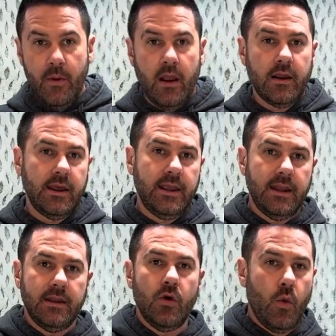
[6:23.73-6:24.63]
not going to get
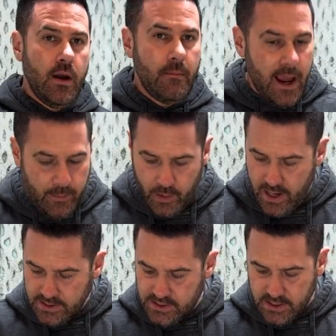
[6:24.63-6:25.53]
into what my
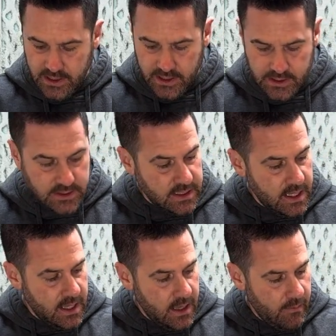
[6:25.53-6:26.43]
pricing is,
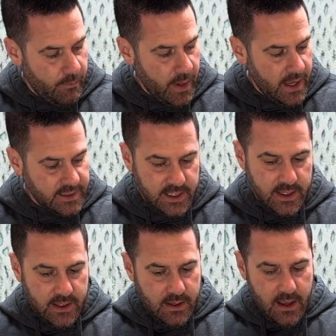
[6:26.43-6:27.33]
but
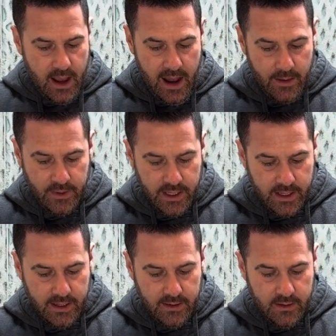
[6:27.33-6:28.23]
I'm
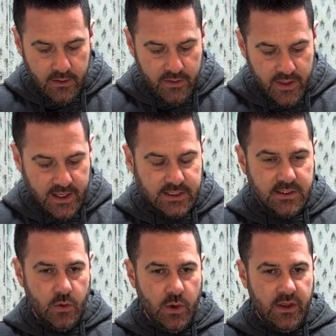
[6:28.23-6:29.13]
getting
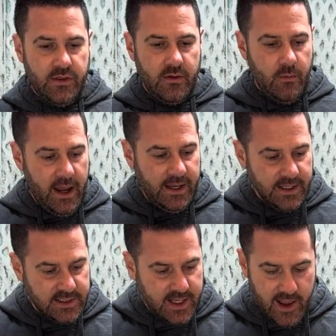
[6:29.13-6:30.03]
this with my
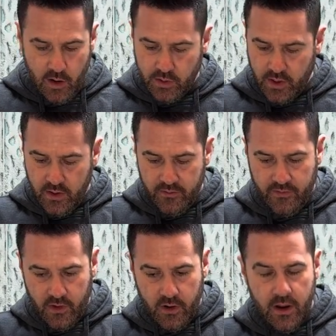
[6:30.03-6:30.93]
discount
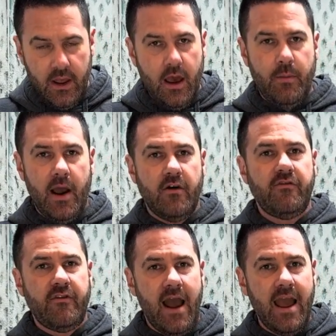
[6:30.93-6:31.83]
for about
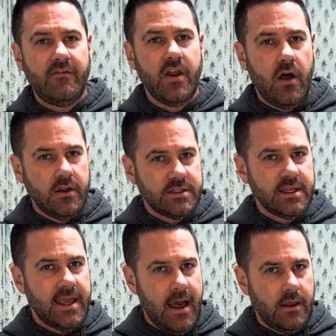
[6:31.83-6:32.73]
$5 a
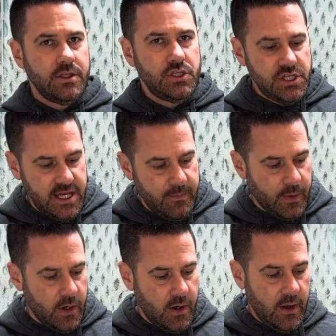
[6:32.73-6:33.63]
gallon
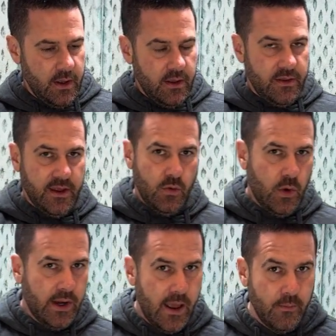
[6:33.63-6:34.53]
cheaper than
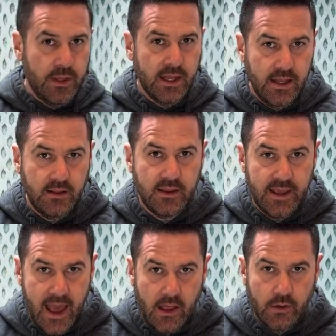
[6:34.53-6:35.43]
what I'm getting the
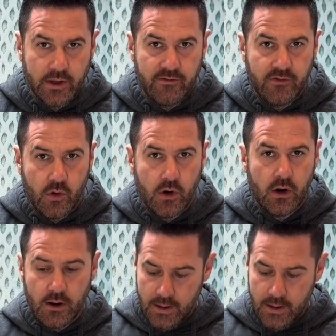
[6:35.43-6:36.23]
gallery for.